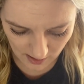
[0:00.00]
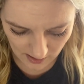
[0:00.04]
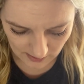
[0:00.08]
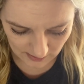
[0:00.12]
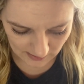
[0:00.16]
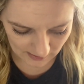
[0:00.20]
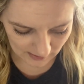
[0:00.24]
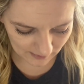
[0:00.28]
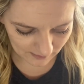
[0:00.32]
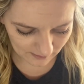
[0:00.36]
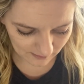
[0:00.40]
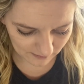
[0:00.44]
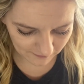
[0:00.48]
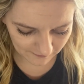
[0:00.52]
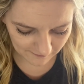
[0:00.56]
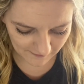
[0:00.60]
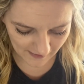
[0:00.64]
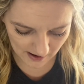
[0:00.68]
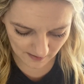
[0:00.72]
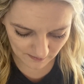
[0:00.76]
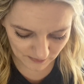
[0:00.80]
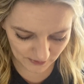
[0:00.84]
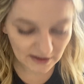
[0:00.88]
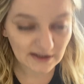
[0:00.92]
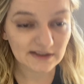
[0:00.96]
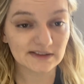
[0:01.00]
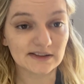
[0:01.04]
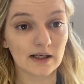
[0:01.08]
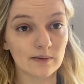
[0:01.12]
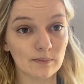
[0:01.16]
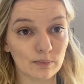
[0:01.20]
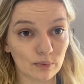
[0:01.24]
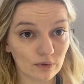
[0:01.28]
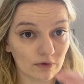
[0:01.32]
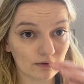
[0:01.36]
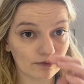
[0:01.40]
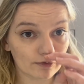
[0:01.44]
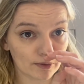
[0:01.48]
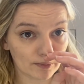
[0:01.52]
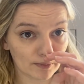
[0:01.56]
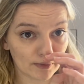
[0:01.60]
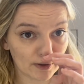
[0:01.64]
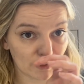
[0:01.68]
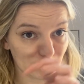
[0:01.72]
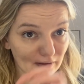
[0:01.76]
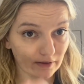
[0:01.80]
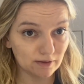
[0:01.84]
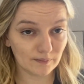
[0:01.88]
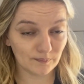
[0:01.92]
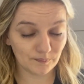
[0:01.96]
Now the fabrics I bought from
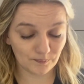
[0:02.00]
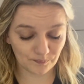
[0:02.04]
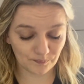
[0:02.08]
her,